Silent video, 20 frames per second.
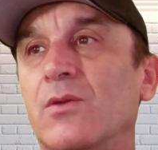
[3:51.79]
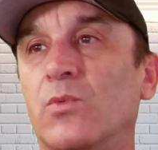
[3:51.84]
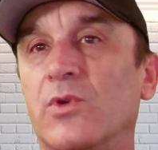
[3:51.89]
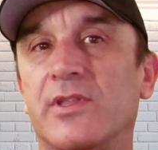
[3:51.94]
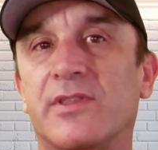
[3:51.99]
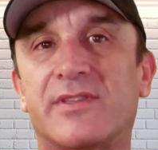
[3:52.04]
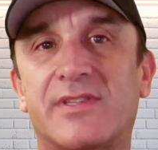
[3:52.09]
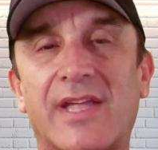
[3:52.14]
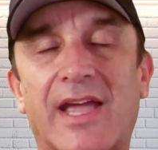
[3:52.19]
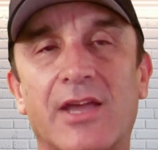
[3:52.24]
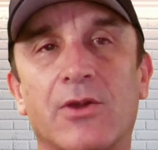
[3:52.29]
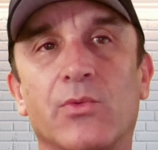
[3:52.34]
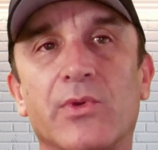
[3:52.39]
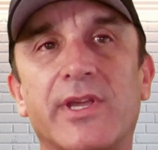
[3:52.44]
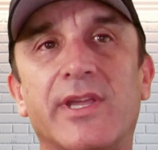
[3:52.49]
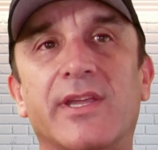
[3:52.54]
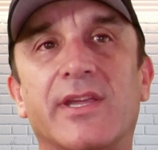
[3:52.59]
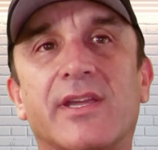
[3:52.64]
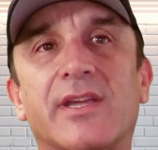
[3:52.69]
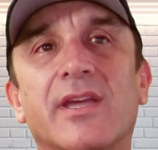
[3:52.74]
with
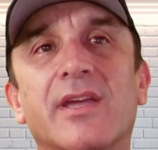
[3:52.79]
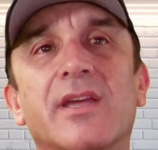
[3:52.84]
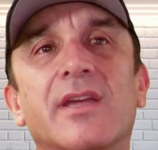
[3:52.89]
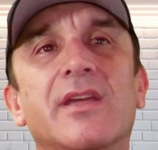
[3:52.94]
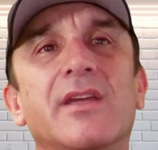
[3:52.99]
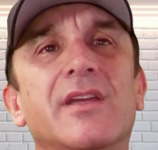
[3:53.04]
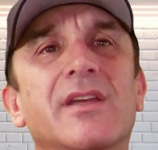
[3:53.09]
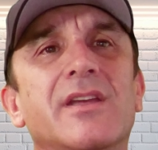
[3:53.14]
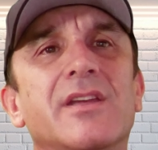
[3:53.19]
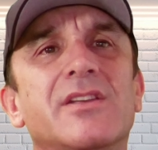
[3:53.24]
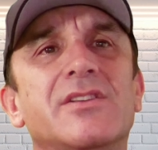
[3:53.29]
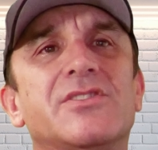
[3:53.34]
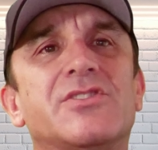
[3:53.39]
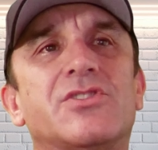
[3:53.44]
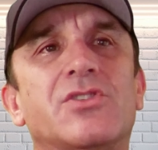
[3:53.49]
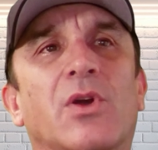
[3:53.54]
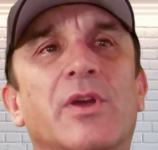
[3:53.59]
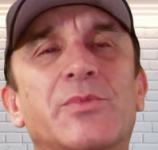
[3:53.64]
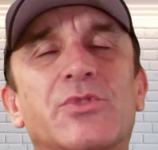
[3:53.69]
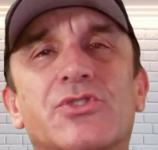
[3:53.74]
Tyreek
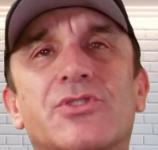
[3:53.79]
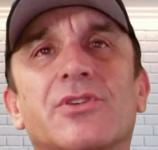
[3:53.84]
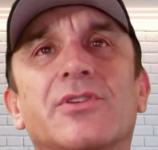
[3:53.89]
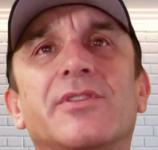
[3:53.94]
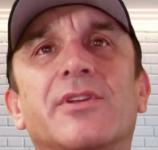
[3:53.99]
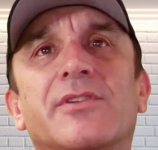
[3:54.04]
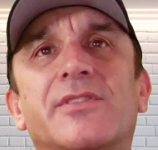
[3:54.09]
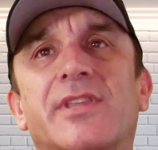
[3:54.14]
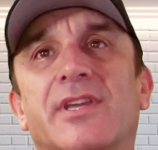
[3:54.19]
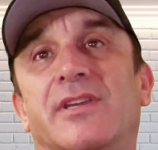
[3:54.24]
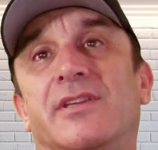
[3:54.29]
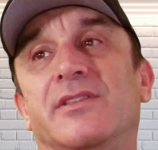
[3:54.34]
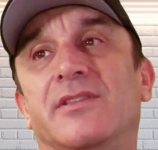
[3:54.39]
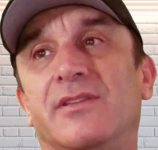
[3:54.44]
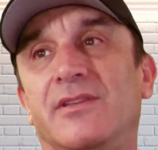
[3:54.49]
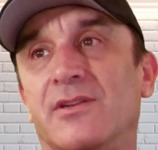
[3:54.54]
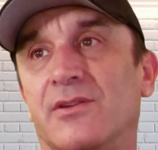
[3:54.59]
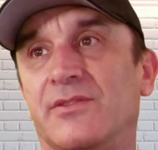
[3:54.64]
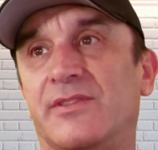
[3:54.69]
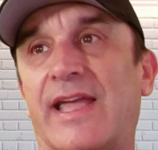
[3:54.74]
so I'm sure they're
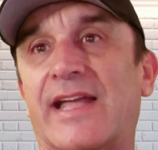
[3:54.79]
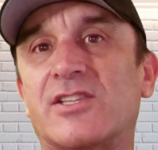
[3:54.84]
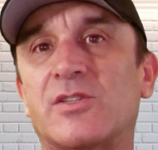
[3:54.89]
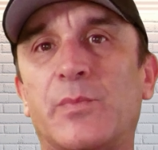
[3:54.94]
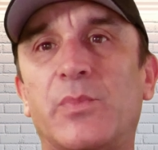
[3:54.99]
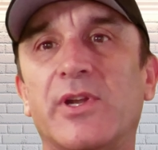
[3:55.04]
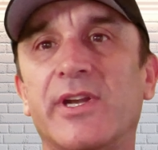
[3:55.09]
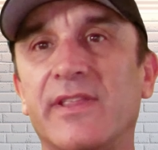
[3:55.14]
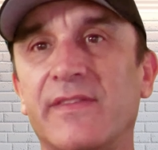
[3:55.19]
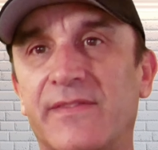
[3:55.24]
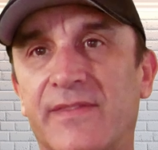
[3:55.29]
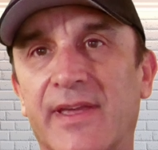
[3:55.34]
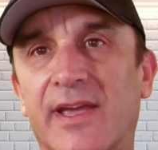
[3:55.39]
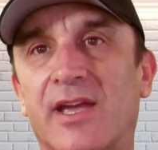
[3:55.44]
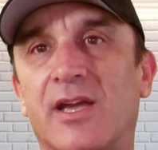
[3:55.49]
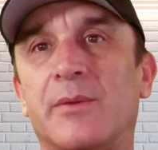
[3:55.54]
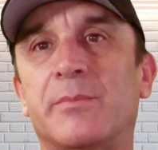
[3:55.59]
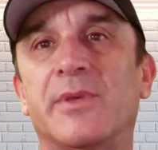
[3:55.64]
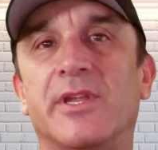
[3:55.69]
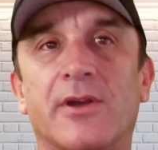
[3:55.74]
thinking, you know, that's putting
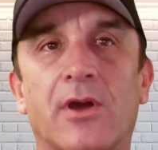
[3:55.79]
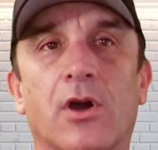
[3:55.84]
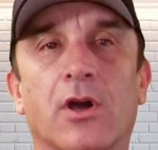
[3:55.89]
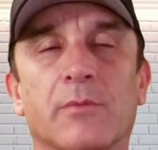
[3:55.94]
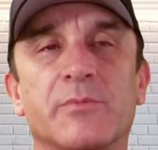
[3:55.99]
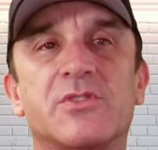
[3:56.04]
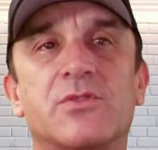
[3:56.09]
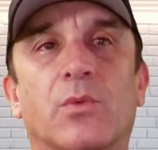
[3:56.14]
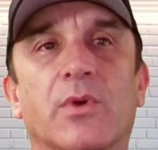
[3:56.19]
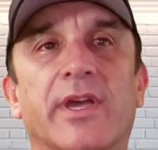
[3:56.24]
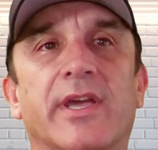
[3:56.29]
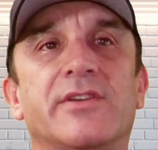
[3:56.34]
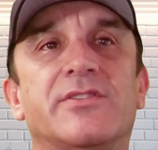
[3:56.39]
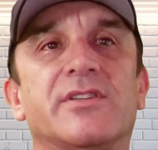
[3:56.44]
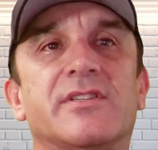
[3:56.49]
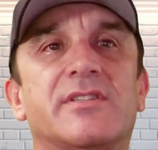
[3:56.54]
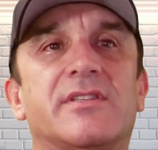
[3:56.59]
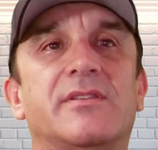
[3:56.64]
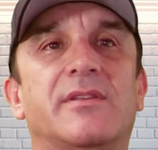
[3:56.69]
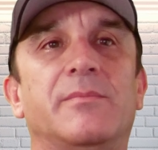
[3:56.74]
them in harm's way,
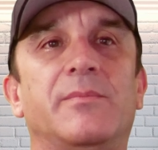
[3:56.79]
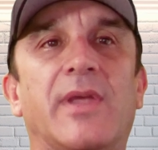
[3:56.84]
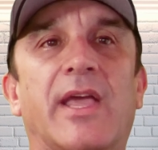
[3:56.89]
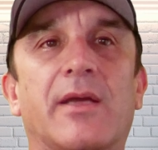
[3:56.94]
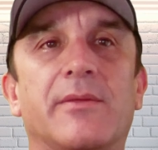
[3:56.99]
just